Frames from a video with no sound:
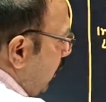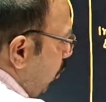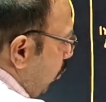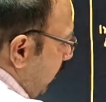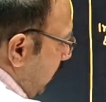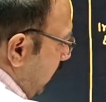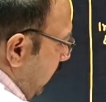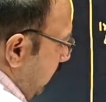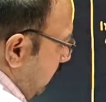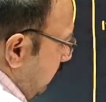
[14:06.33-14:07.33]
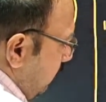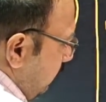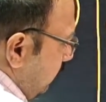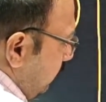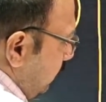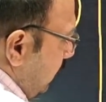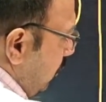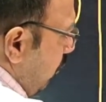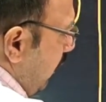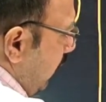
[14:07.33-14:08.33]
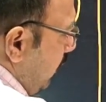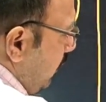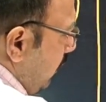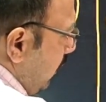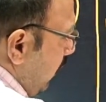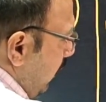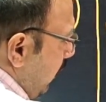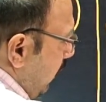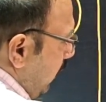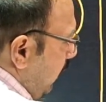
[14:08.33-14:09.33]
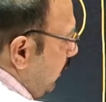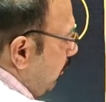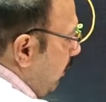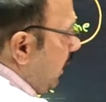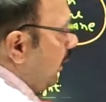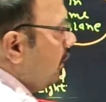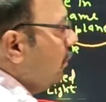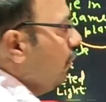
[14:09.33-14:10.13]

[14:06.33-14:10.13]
normal here. What is it bend